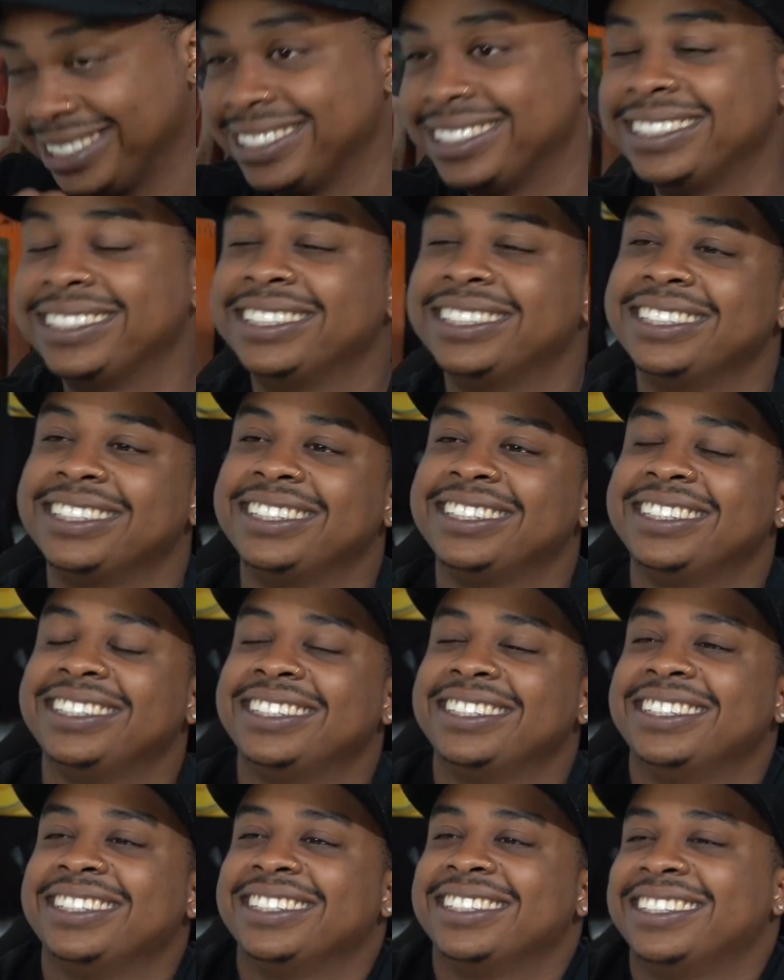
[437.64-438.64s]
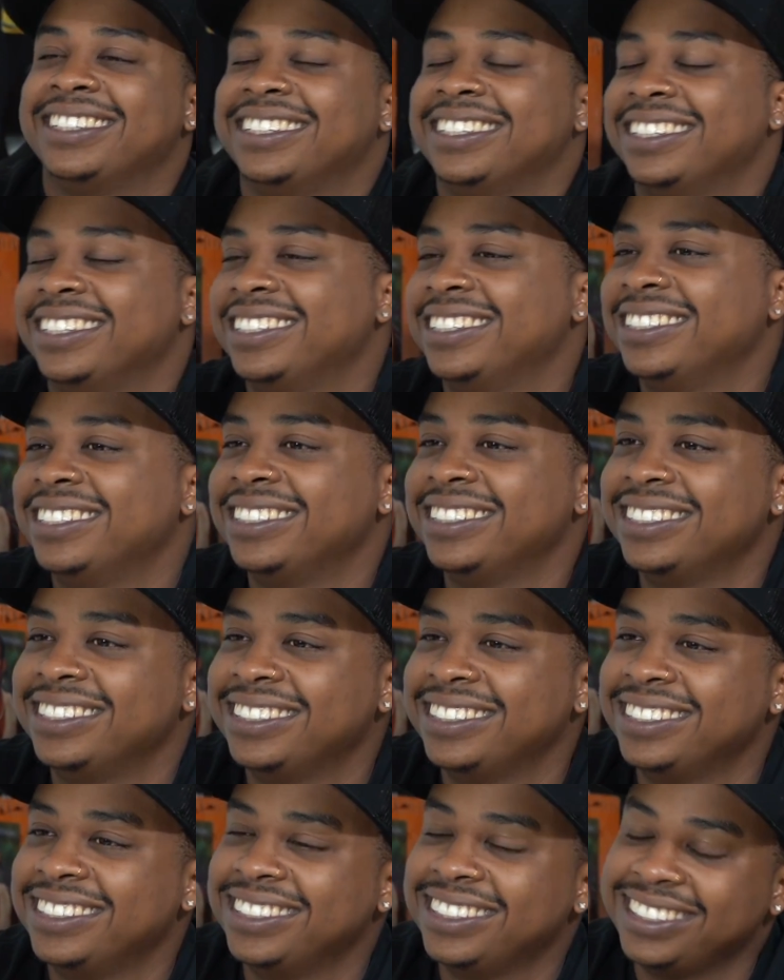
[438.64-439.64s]

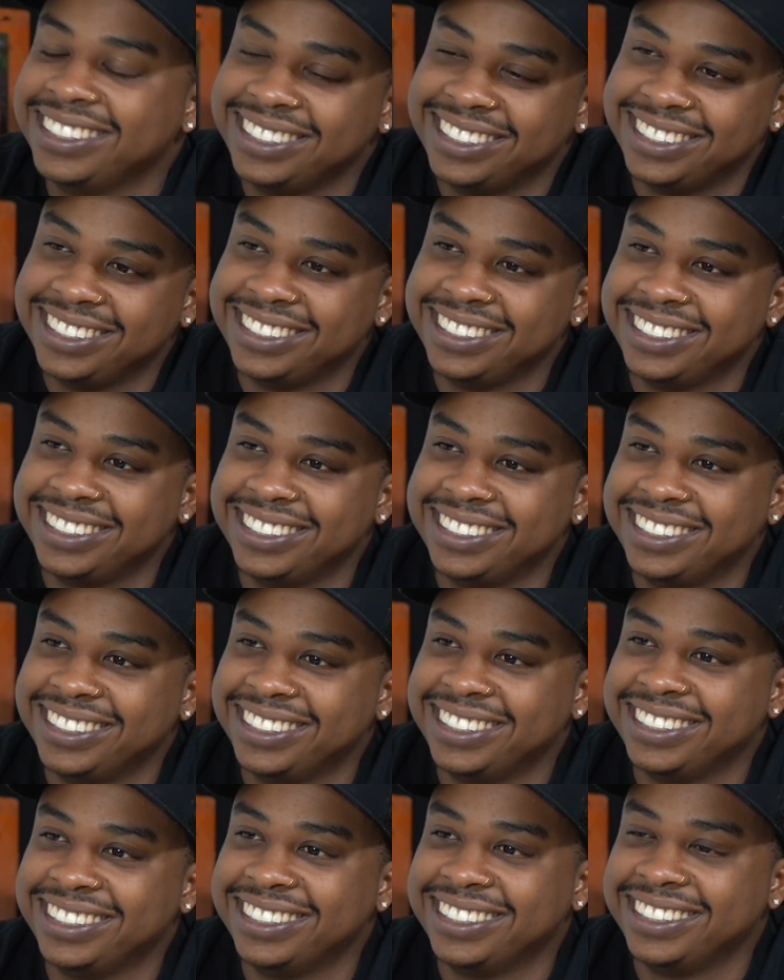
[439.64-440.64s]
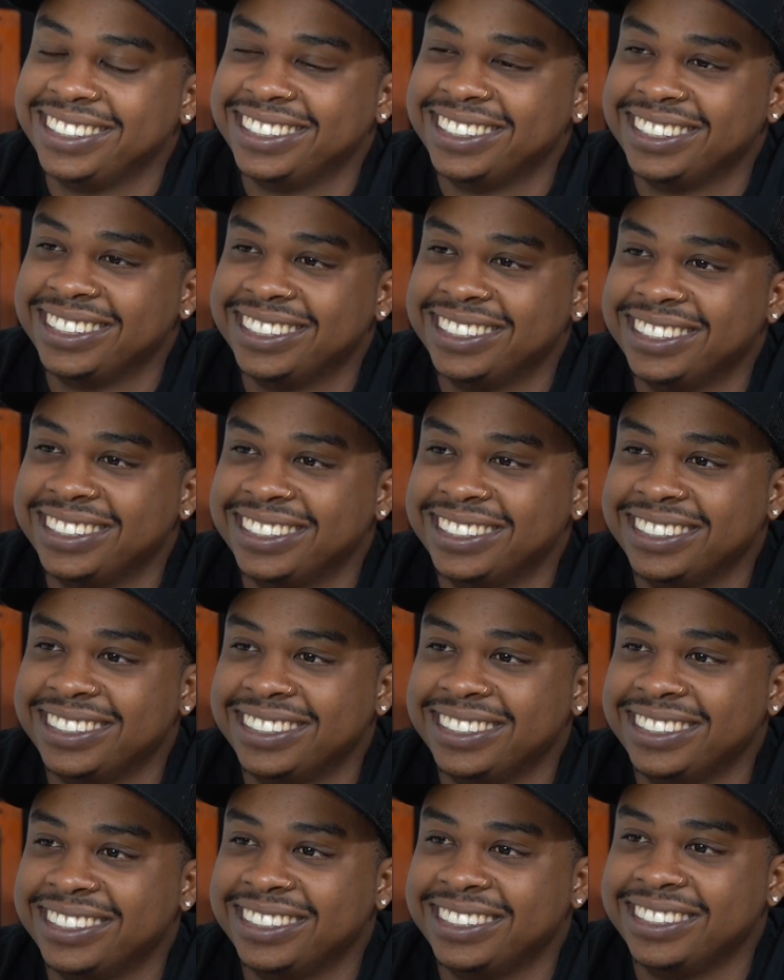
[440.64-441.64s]

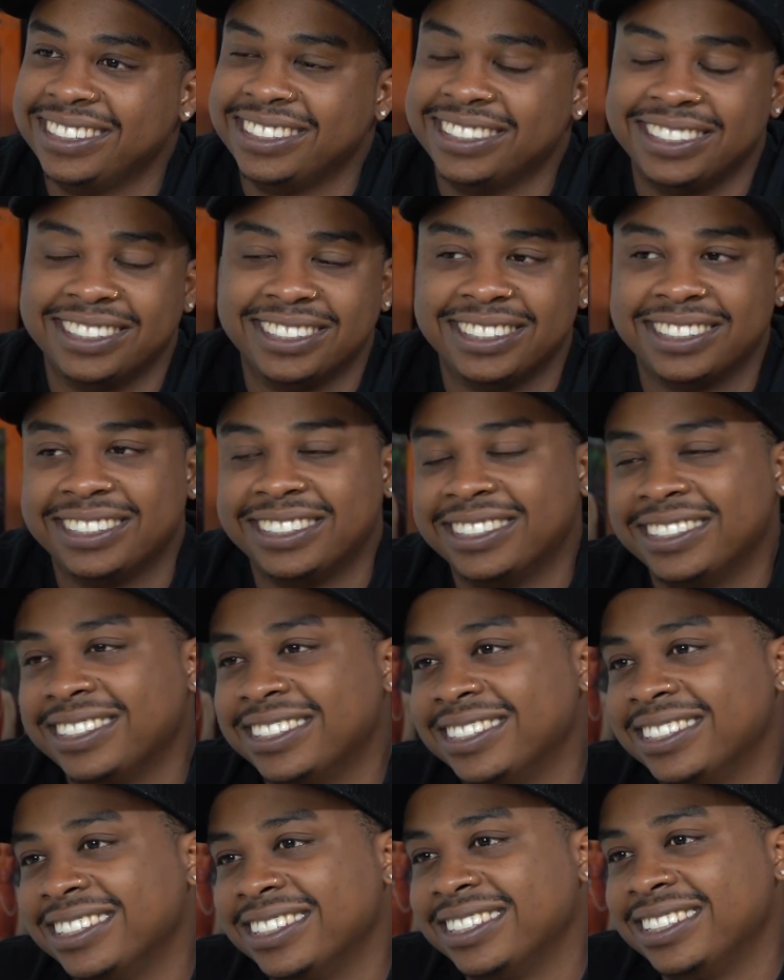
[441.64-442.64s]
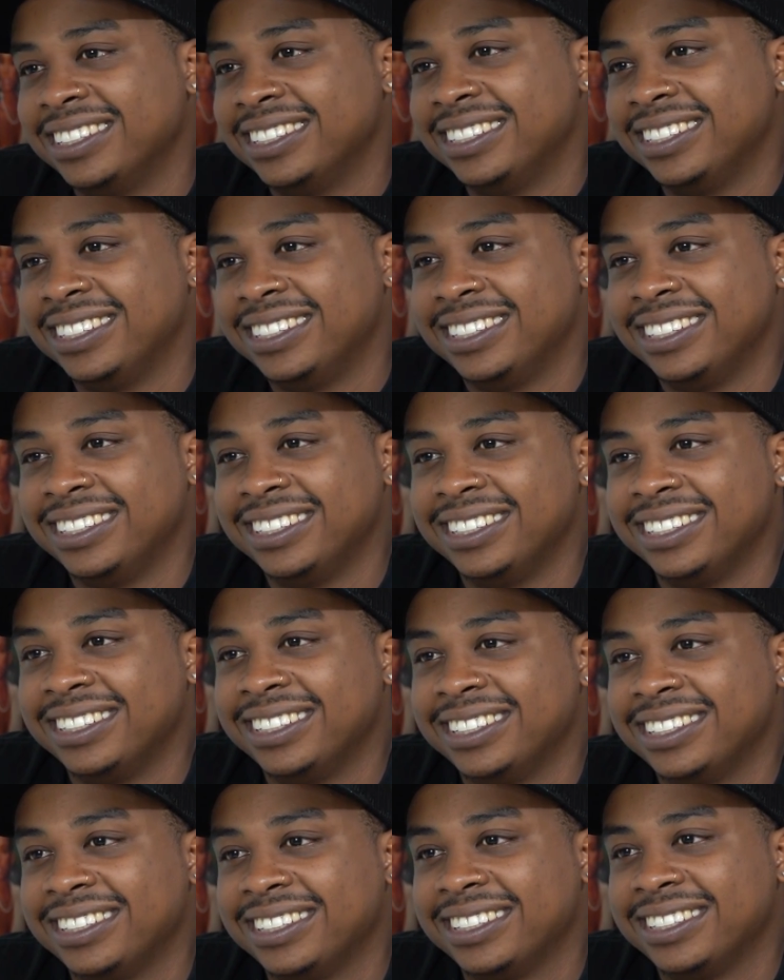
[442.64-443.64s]

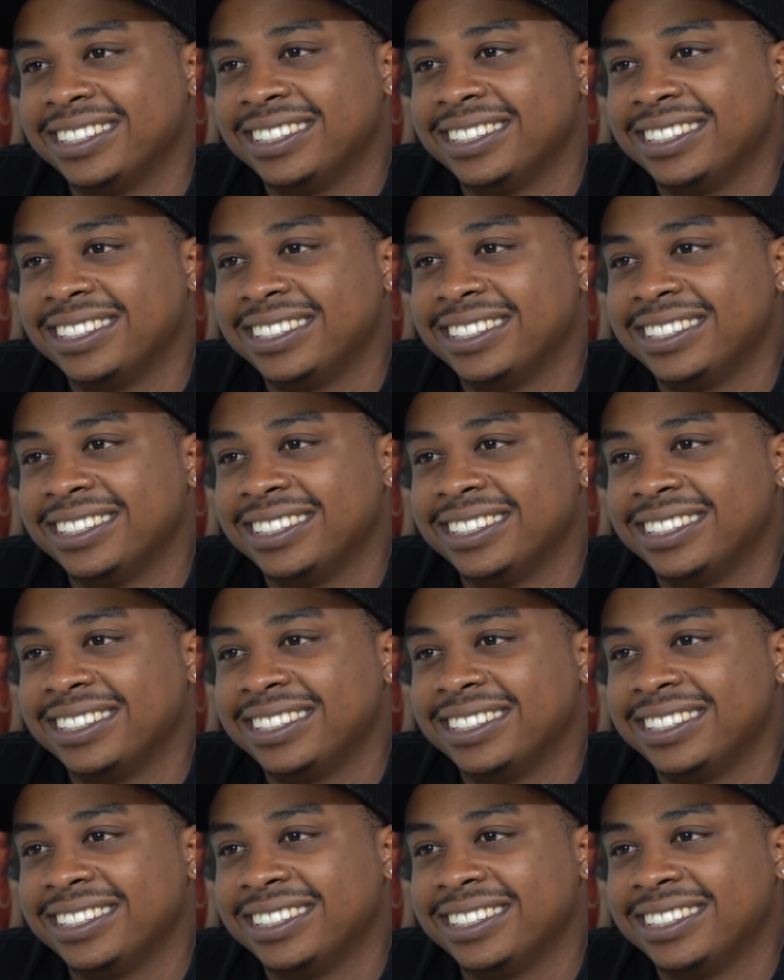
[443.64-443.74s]
No words are spoken by the person on screen.